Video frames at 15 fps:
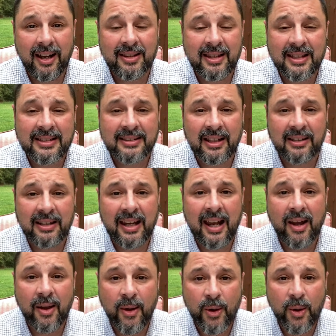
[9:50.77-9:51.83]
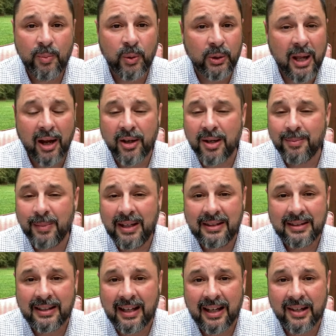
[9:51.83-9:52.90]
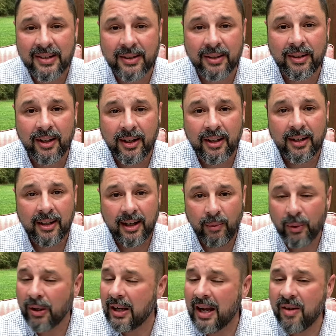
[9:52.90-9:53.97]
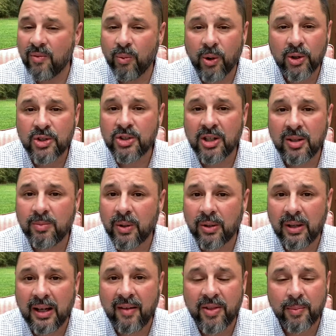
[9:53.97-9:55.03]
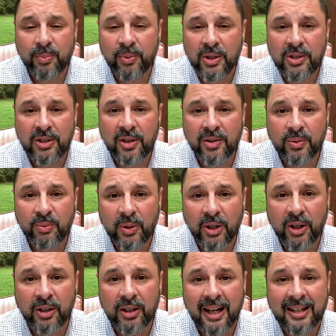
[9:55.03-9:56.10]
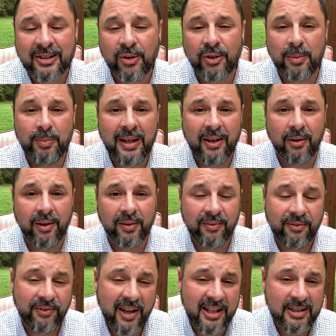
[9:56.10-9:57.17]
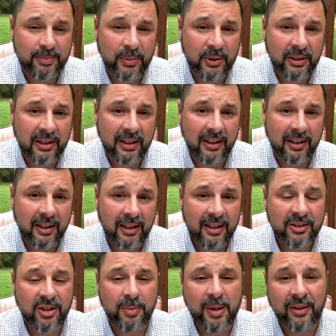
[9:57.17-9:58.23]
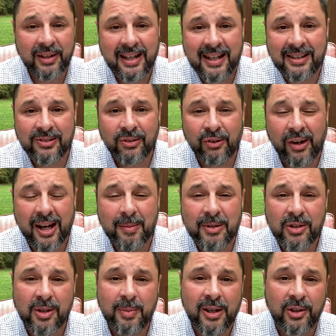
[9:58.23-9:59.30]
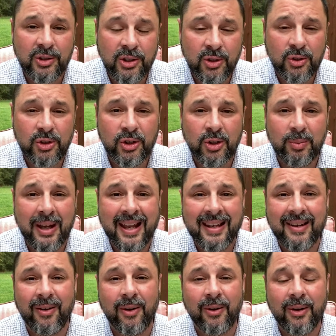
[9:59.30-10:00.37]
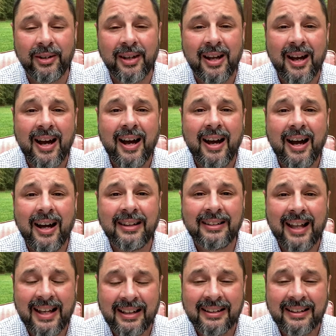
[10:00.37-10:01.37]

this Sunday at home. We're not going to meet together. We're going to have worship. We're going to have the preaching of the word. It's going to be on Facebook. It's going to be on Instagram. It's going to be on YouTube and on at